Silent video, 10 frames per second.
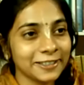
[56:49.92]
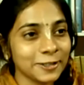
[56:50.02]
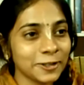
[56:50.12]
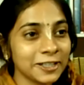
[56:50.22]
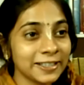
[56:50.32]

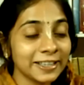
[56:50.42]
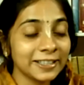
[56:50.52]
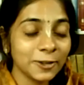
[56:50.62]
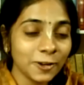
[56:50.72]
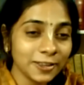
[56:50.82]
So she
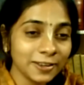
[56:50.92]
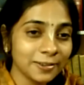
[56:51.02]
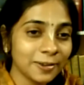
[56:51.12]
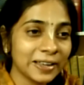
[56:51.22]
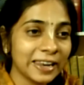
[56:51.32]
says, you're
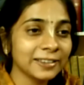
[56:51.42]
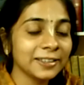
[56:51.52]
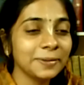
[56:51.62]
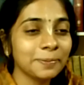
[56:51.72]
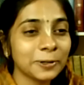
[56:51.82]
the
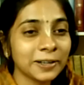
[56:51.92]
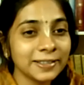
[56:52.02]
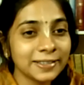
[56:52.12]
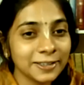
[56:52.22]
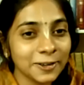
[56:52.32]
Hladini
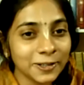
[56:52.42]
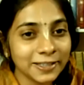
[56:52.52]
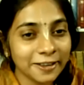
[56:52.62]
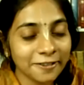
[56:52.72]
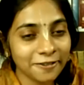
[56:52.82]
potency
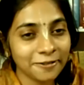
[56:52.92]
yourself,